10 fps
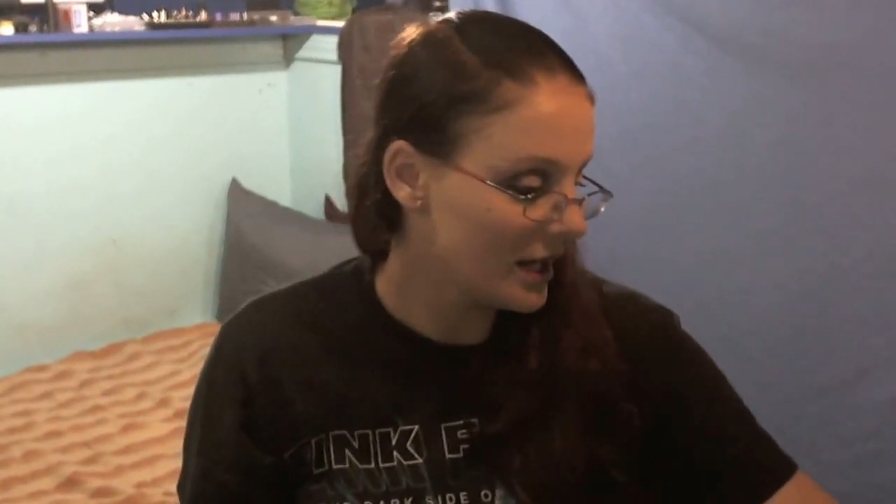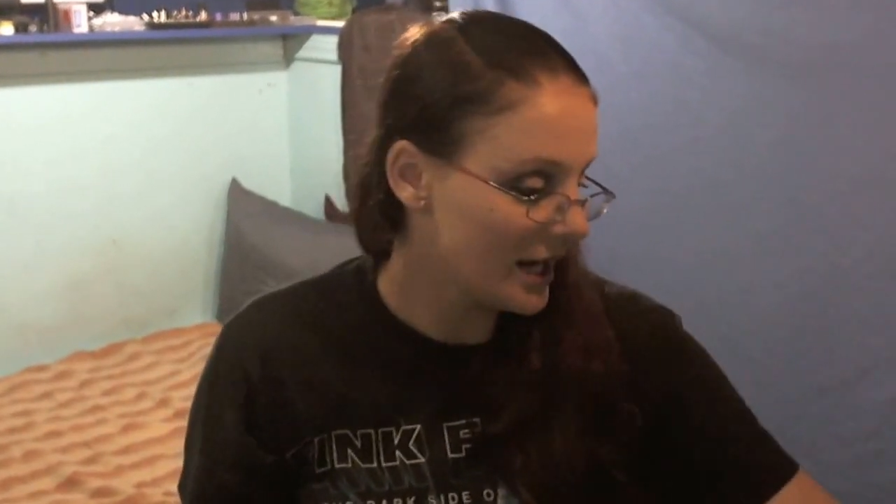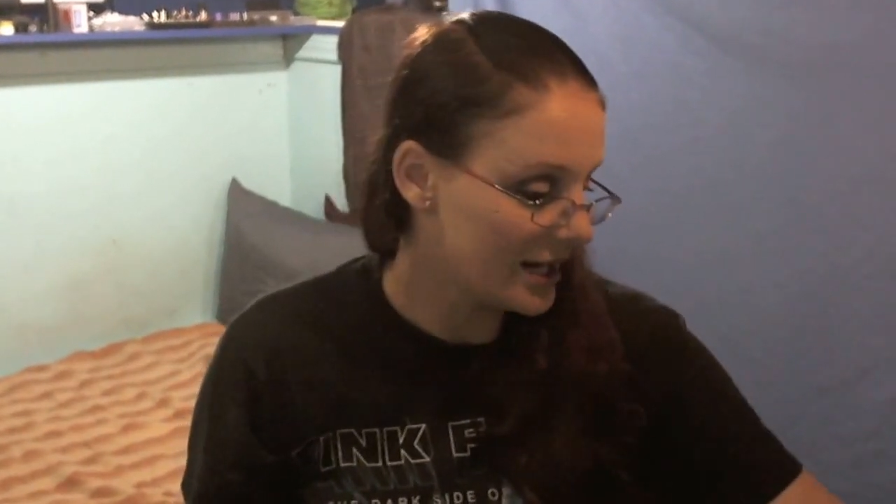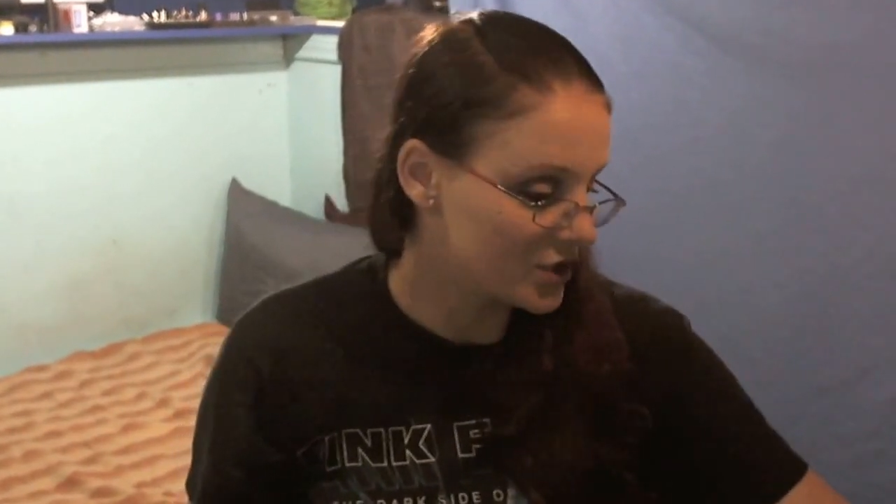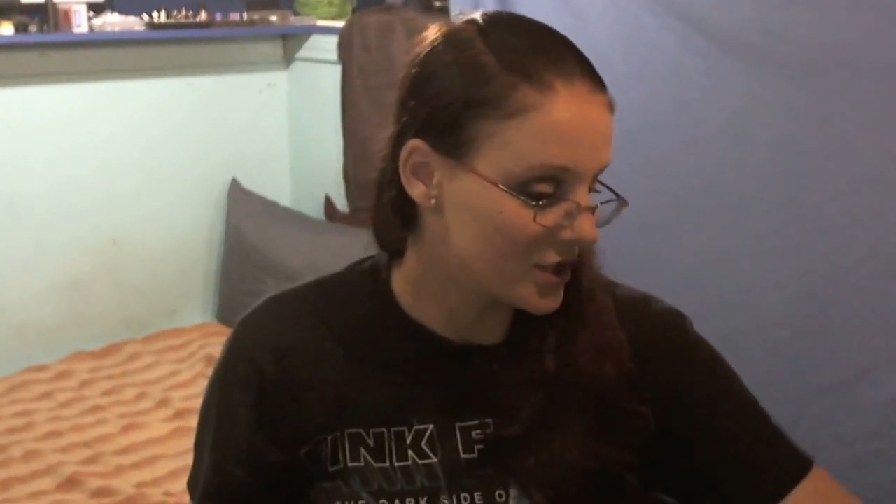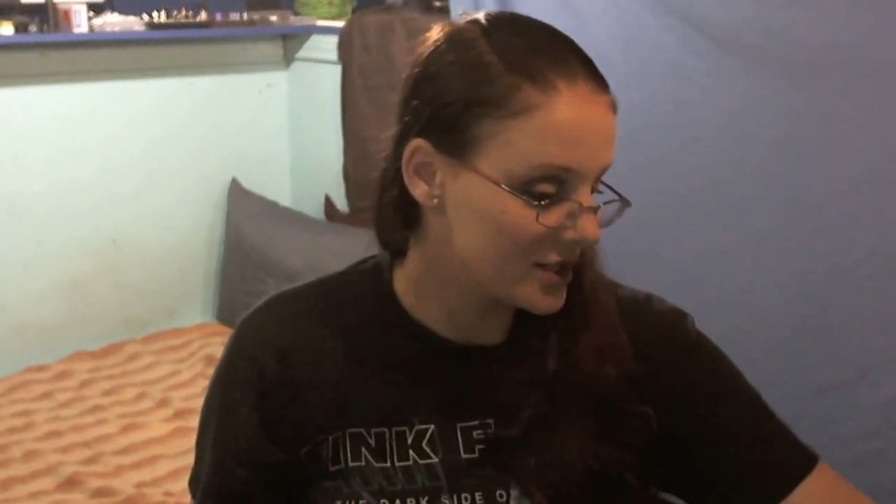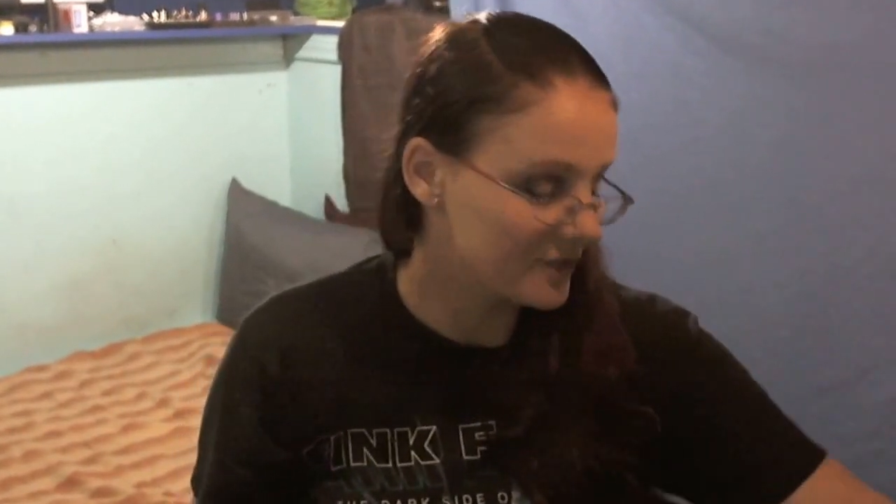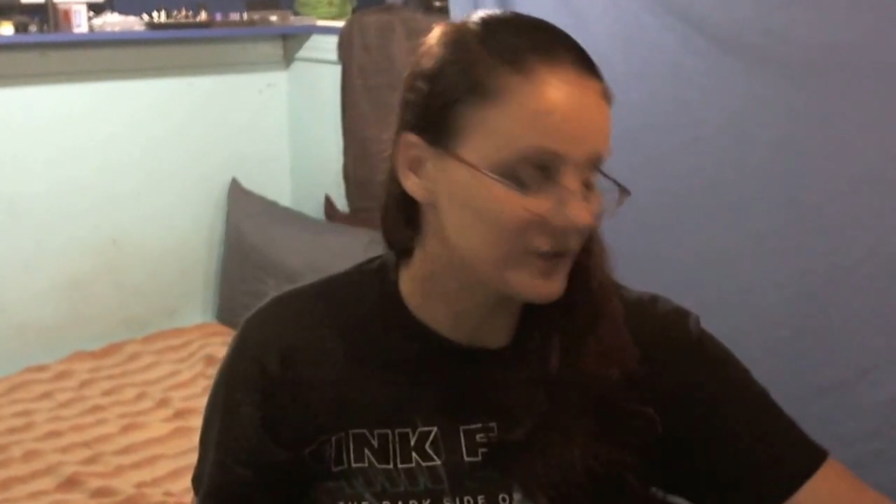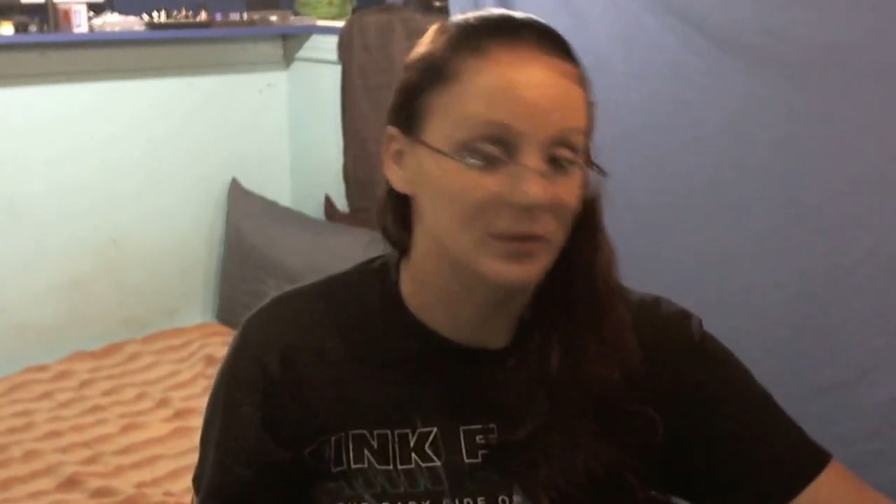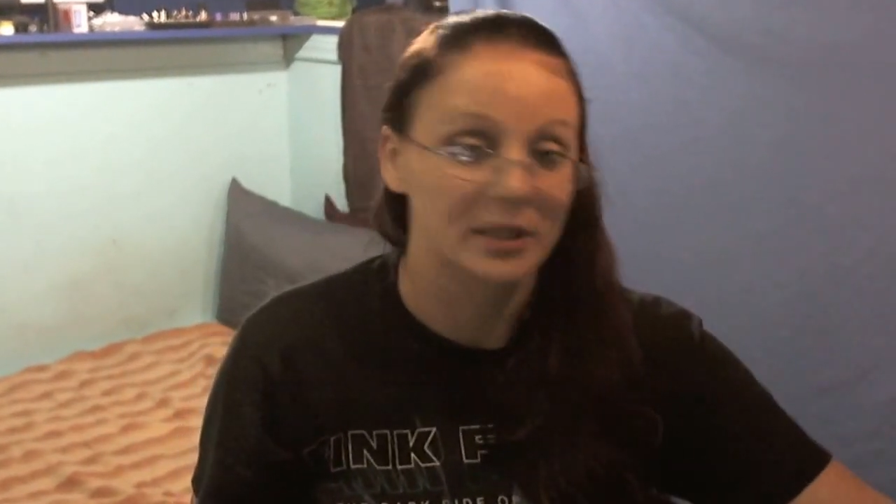address
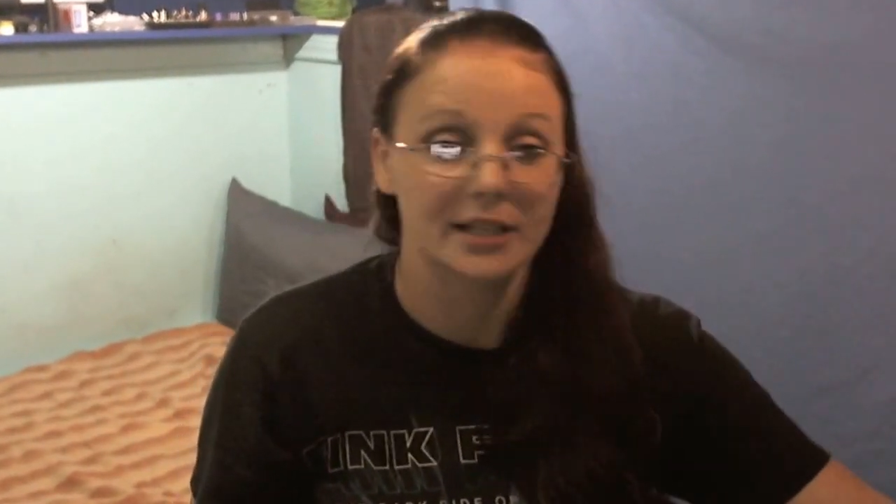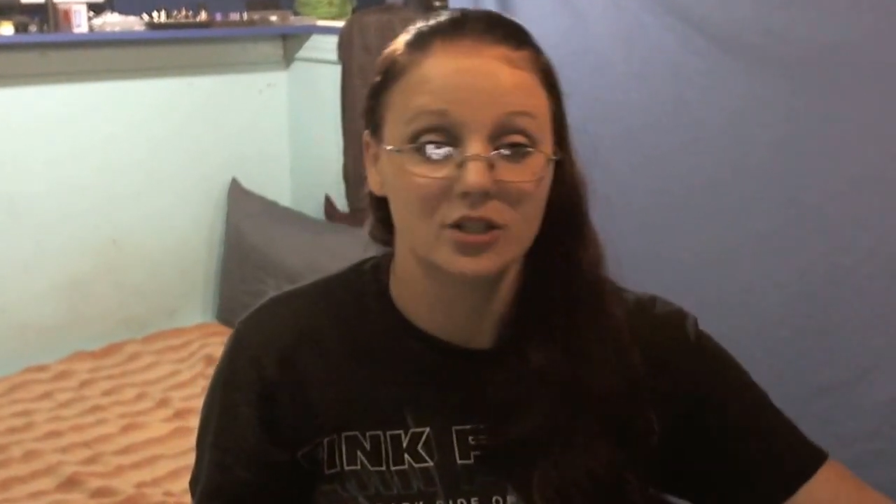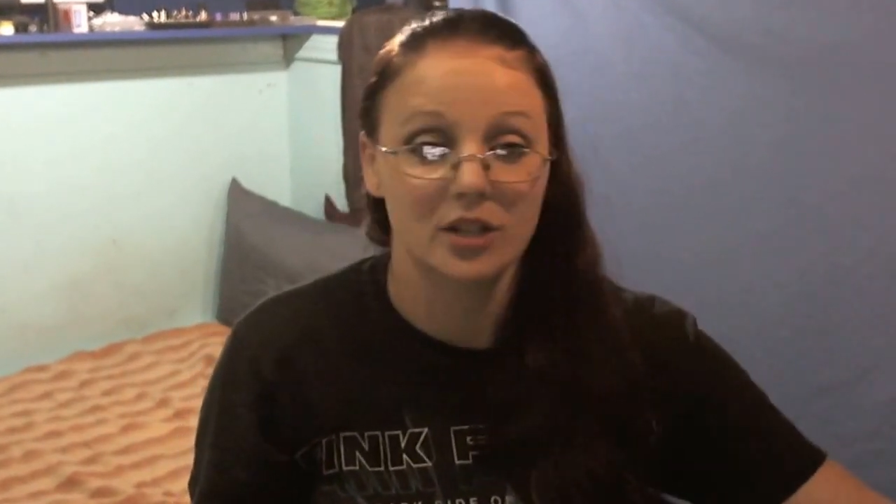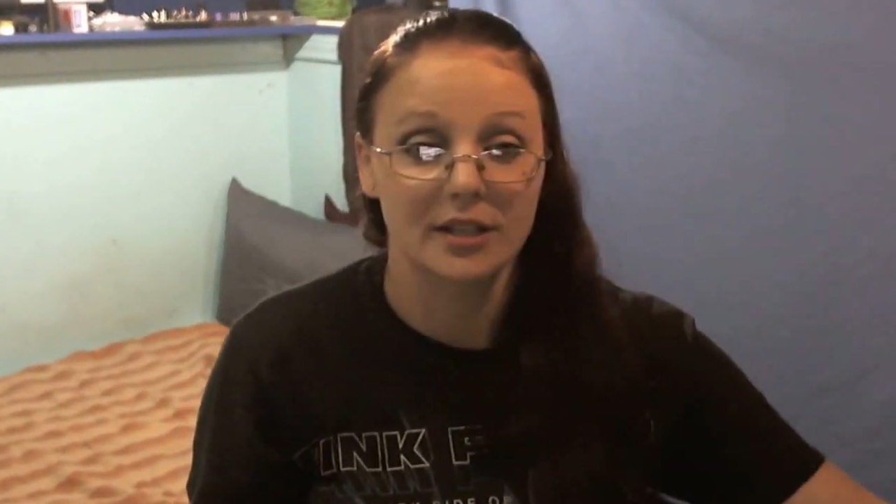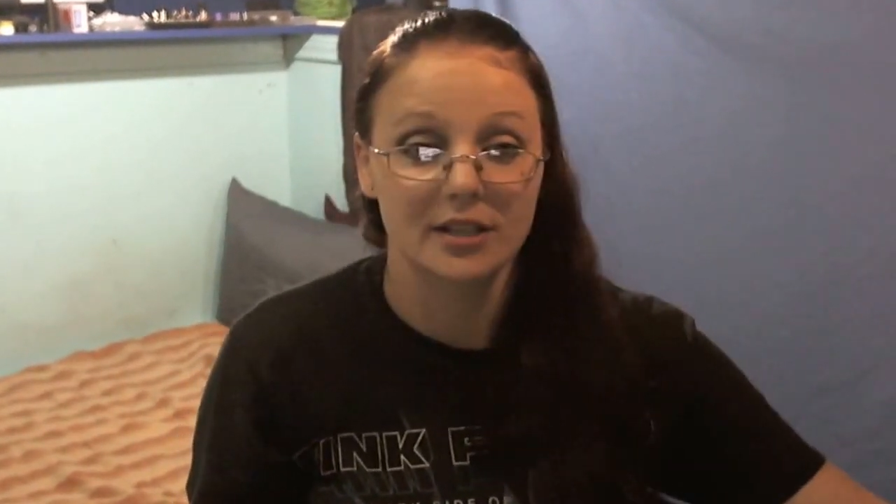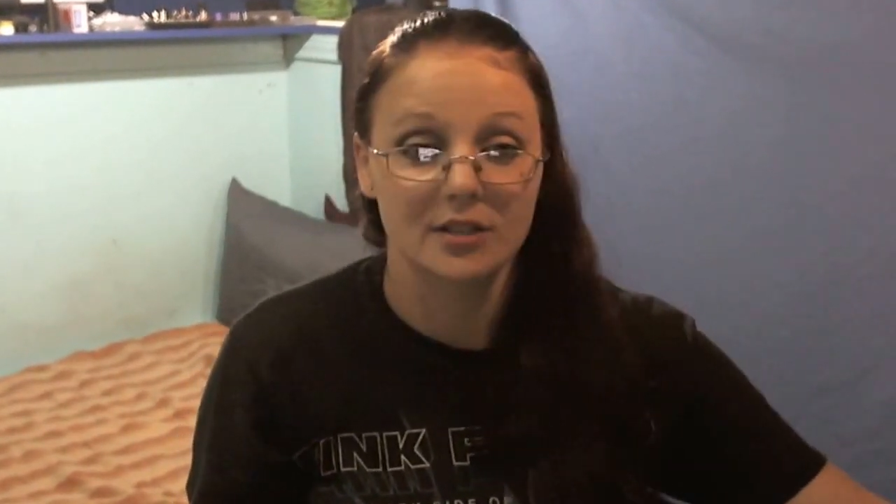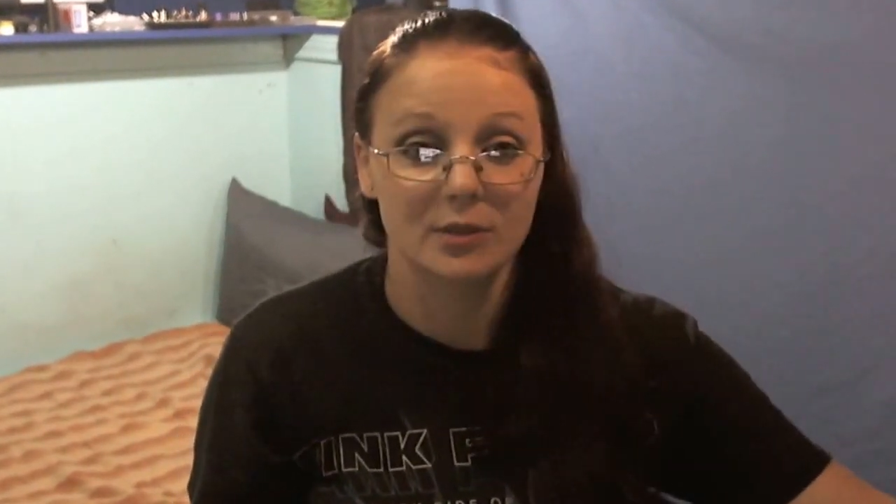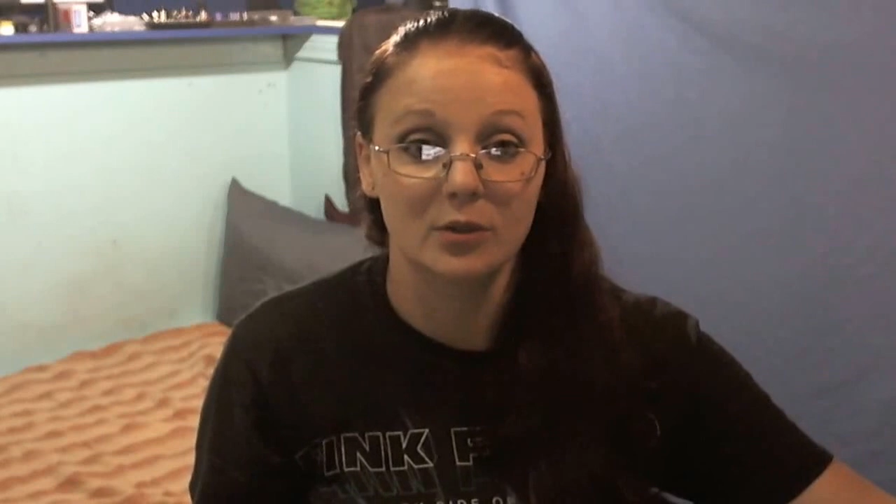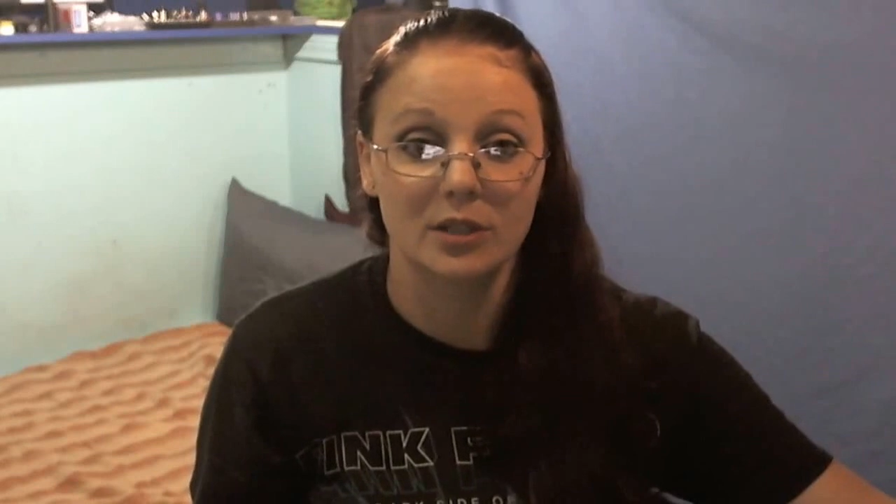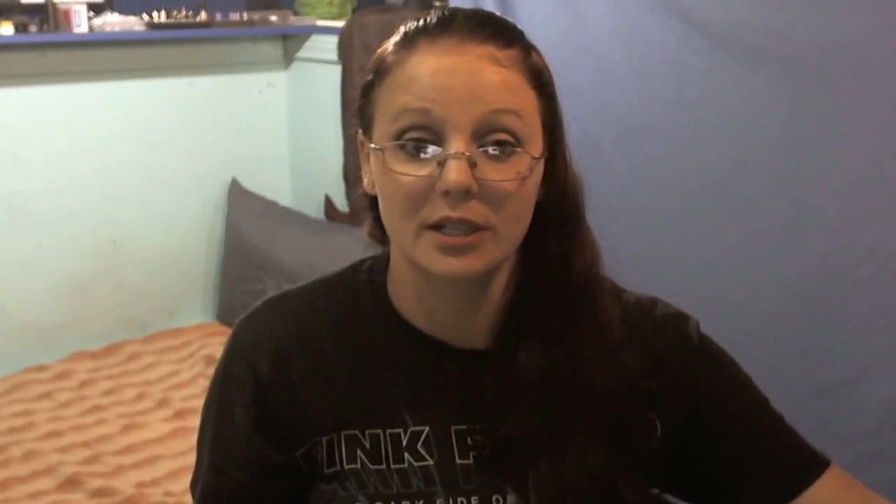if you would like to try this one or